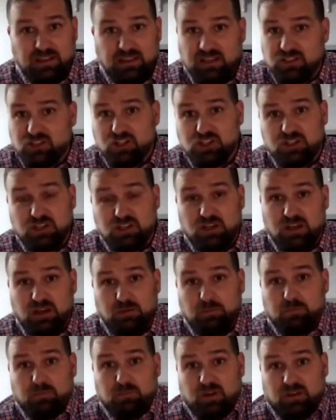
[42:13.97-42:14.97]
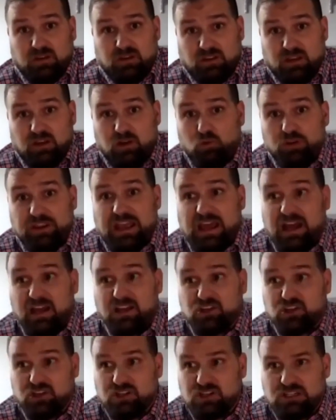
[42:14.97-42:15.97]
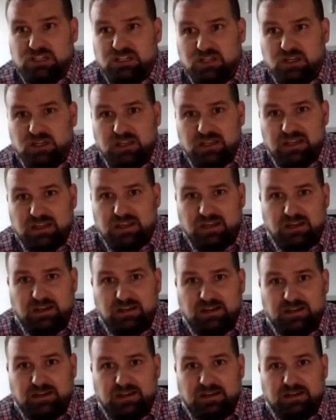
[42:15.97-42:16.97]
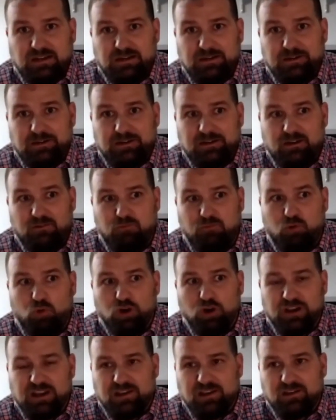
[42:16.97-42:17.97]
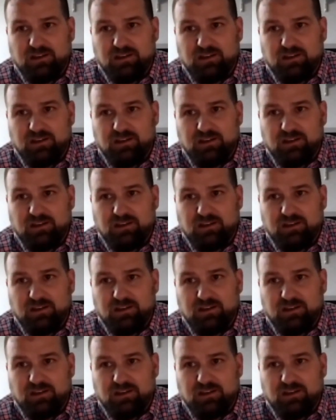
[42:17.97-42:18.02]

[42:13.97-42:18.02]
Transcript: That's just a reaction to a foreign